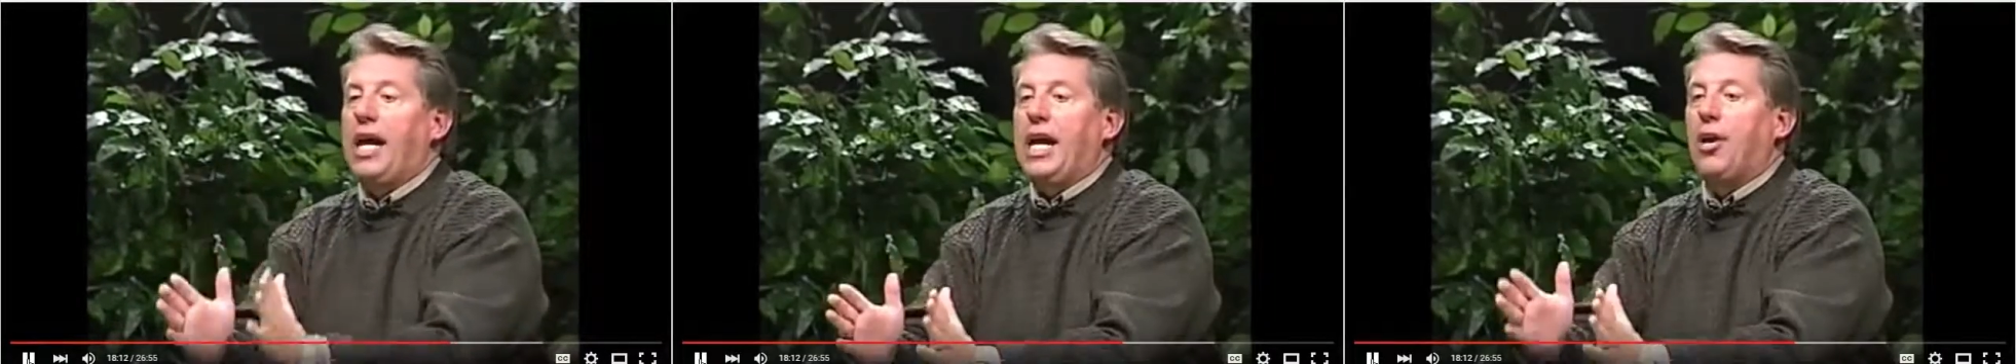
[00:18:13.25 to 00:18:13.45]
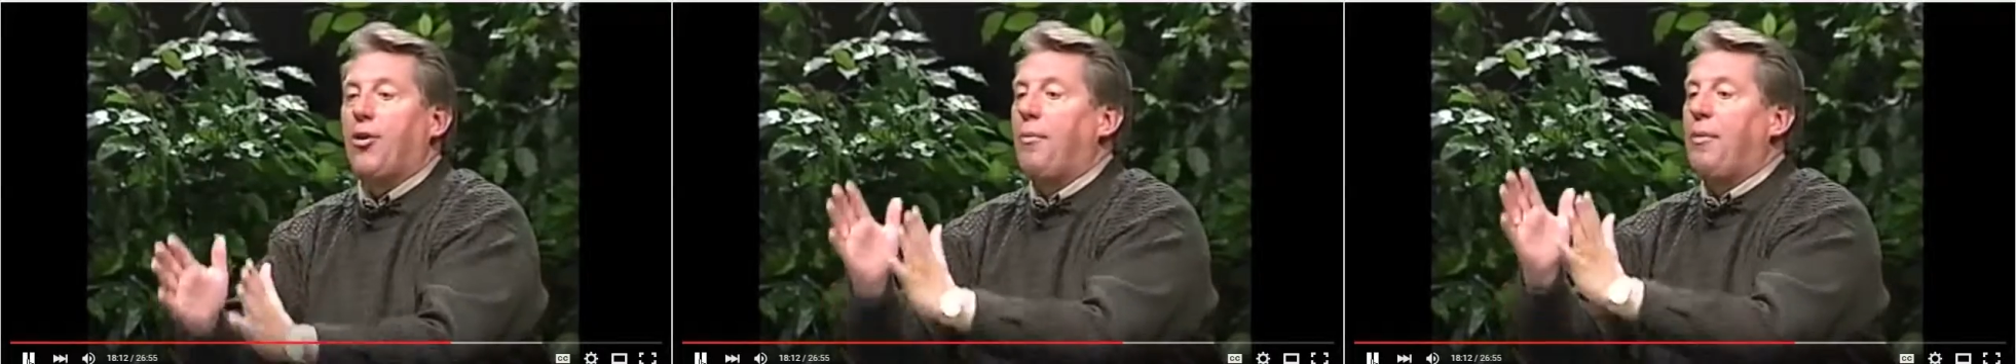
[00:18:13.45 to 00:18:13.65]

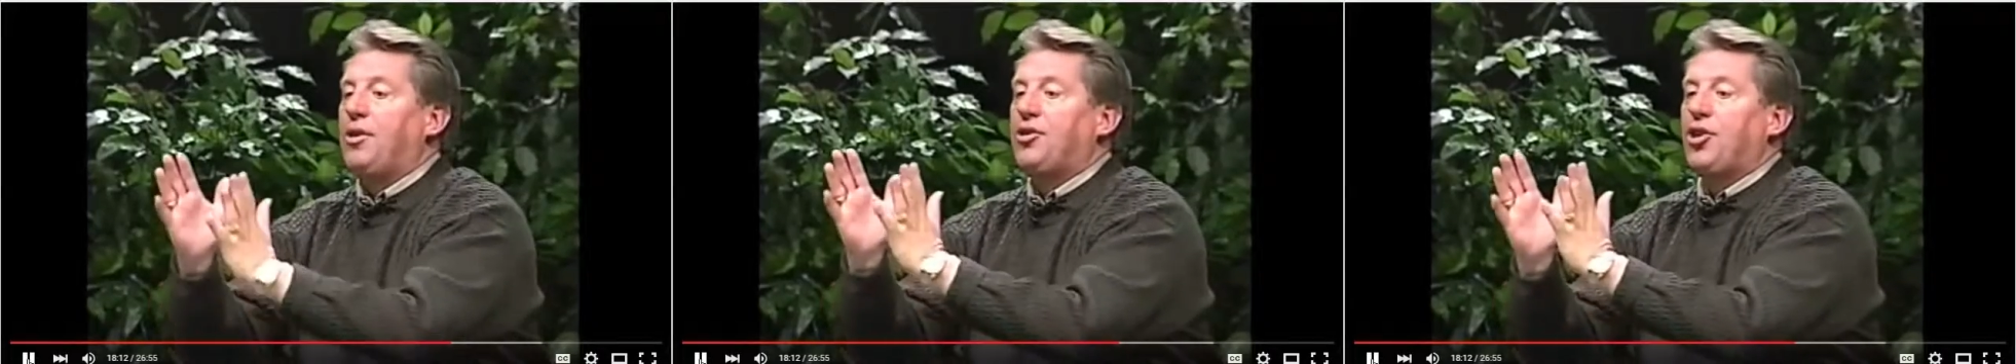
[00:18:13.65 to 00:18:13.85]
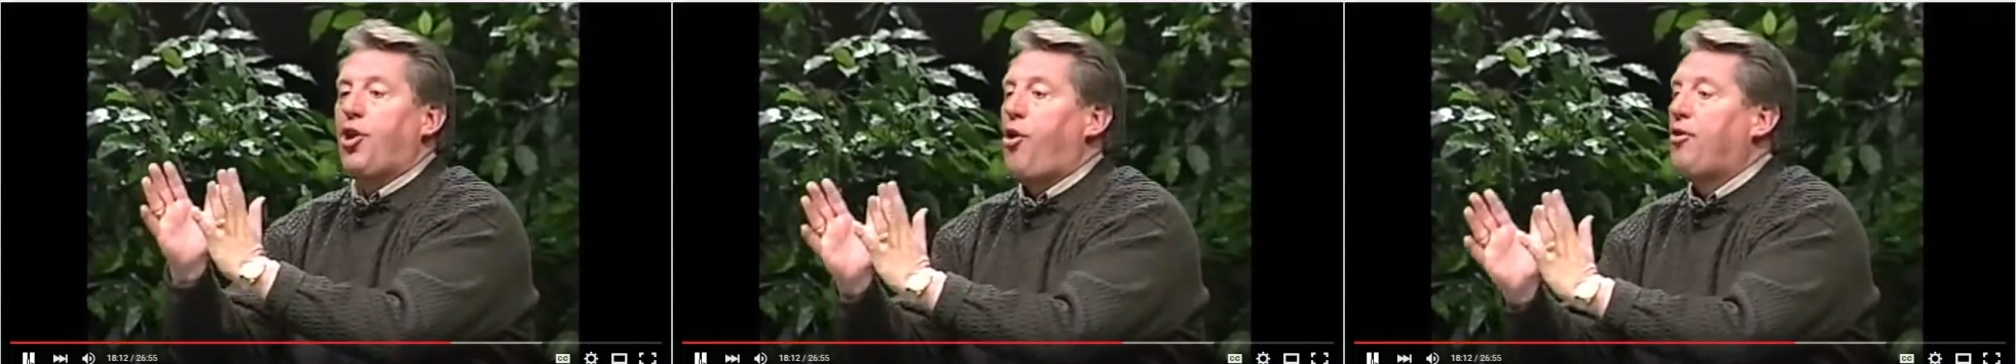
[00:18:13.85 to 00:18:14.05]

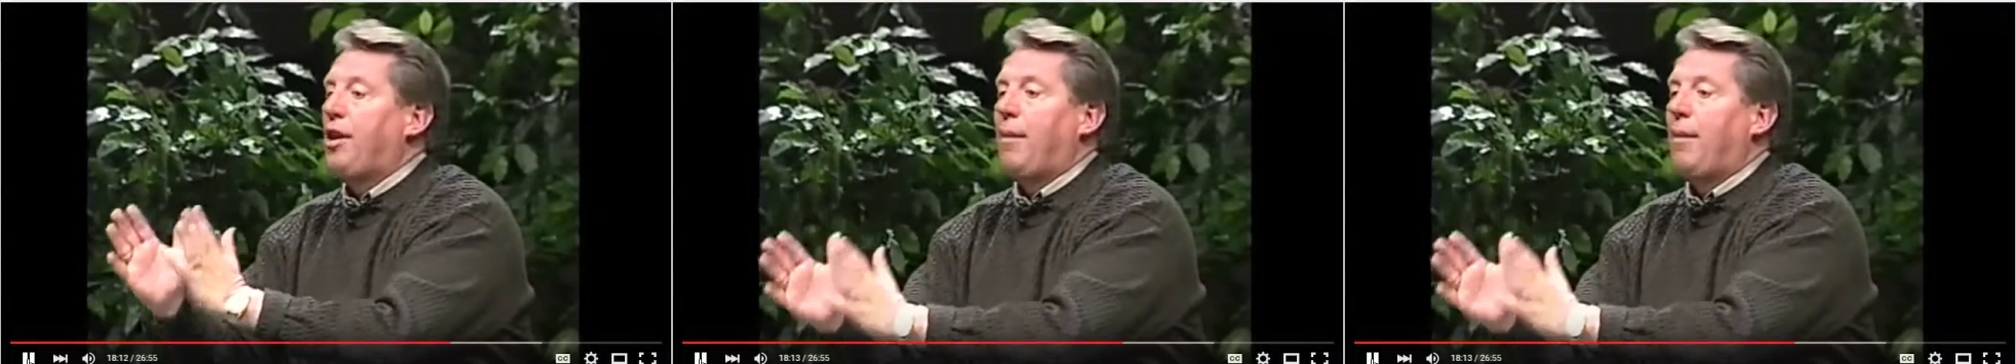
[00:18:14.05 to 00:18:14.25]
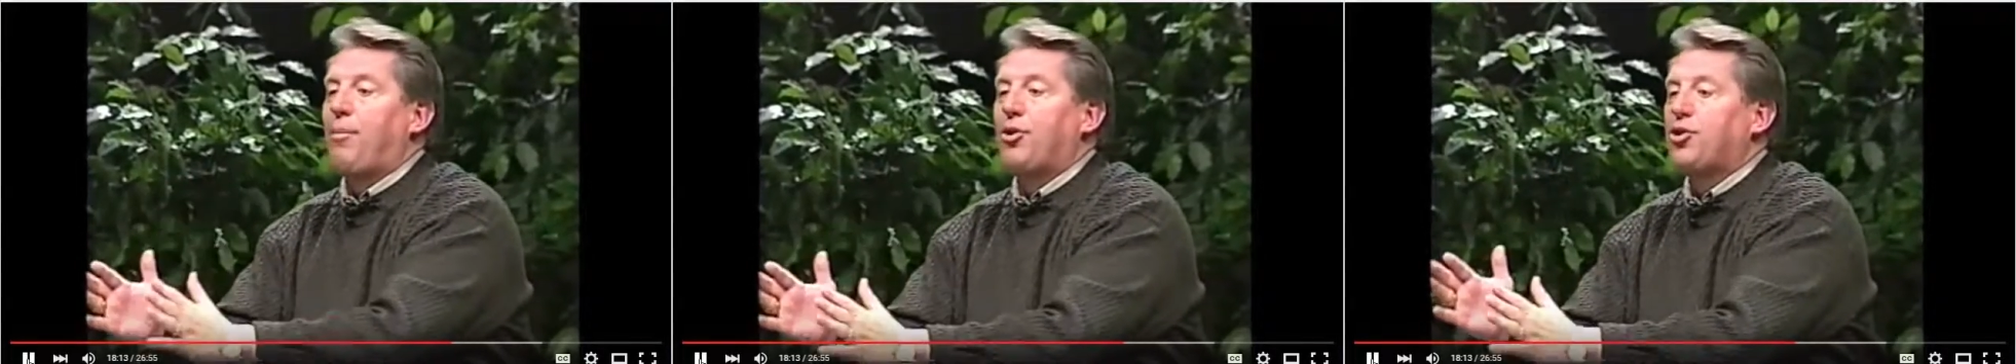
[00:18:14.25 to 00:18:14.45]
increments and all
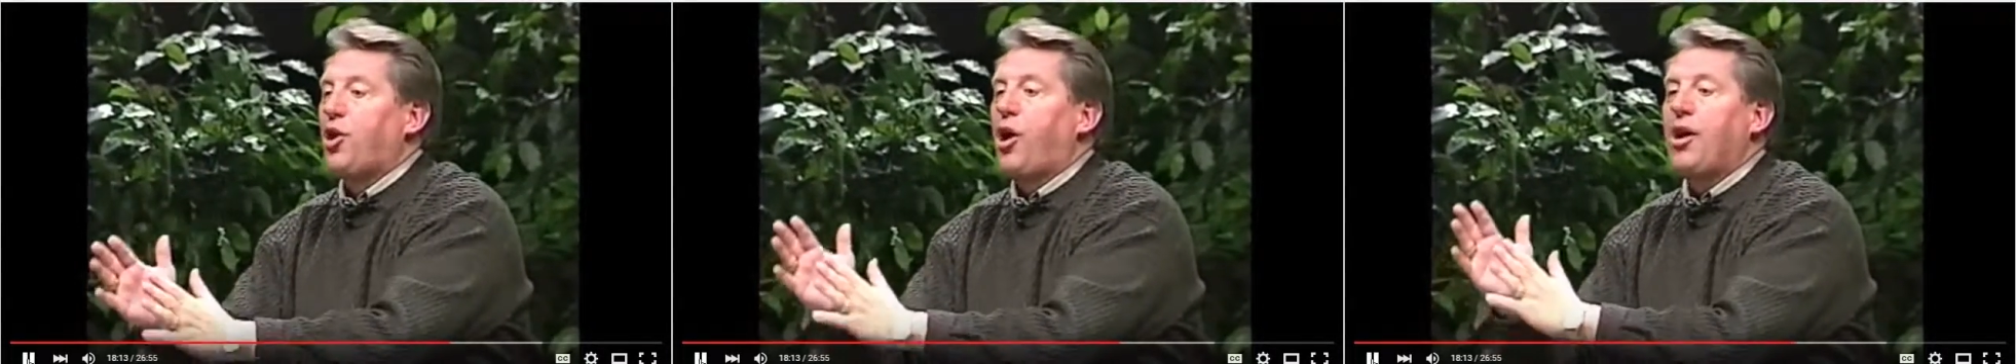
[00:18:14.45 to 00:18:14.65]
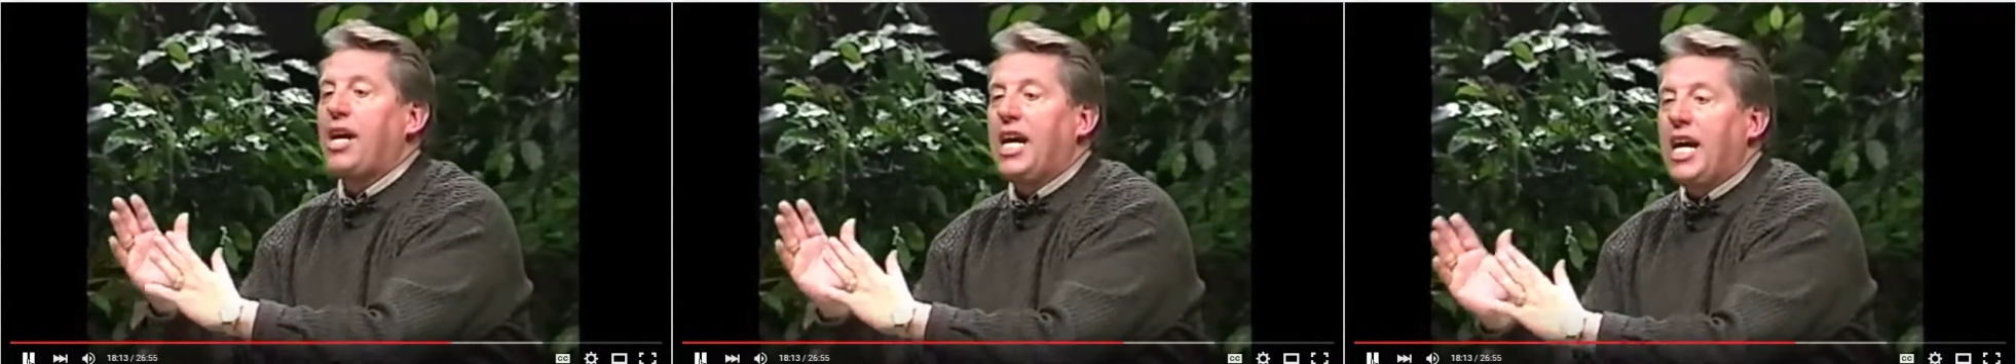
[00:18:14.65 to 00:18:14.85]
numbers
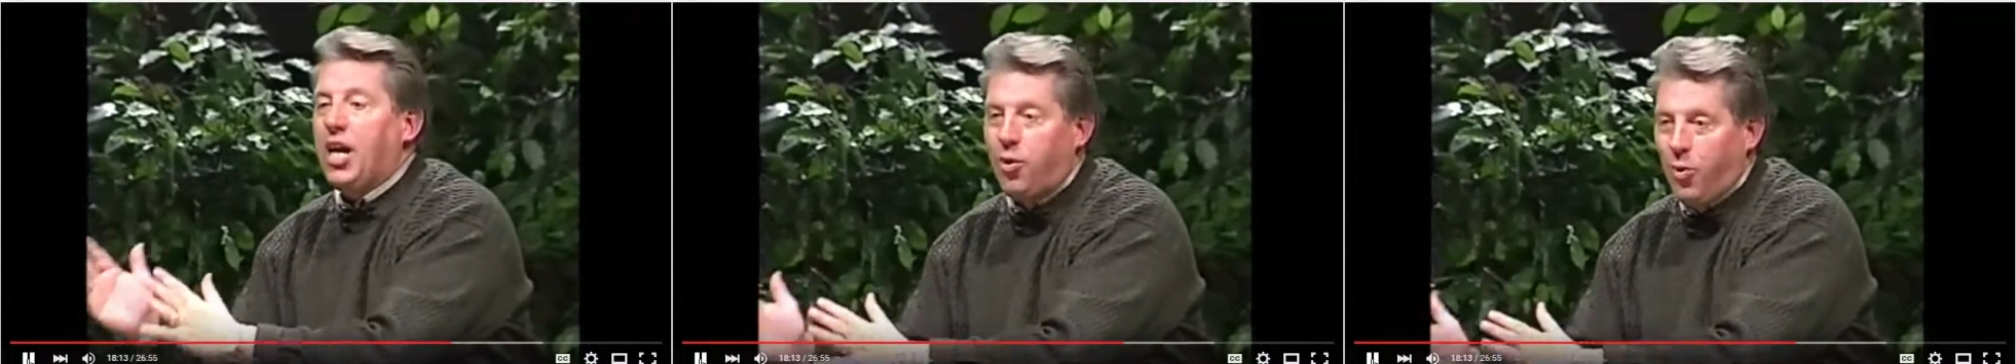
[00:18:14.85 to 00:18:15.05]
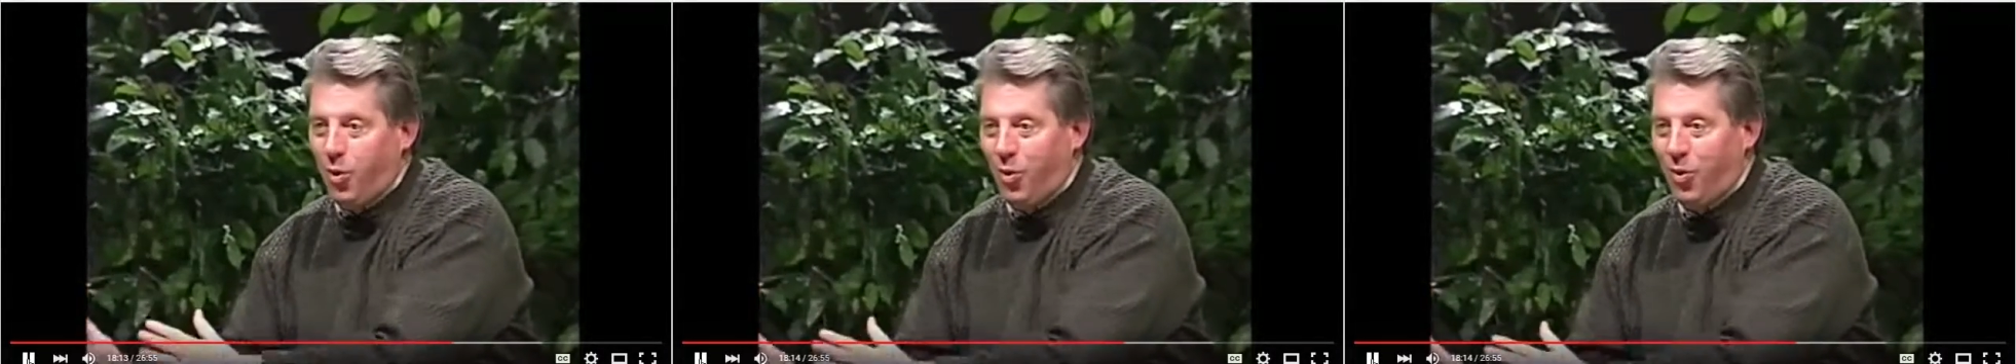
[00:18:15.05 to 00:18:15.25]
aren't
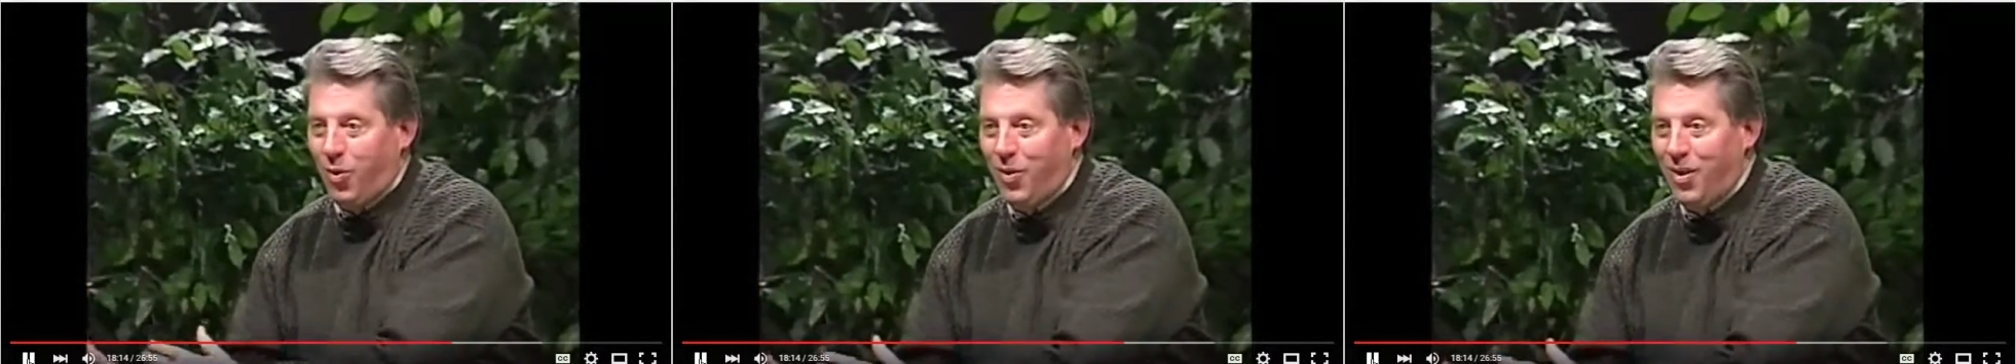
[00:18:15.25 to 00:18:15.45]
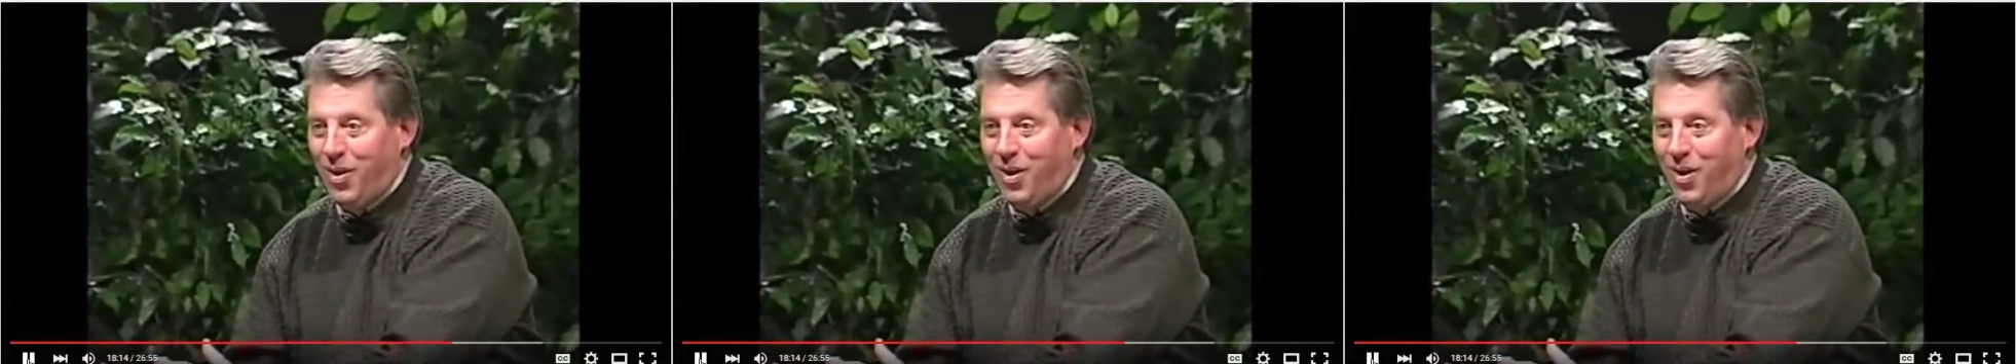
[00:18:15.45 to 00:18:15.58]
equal.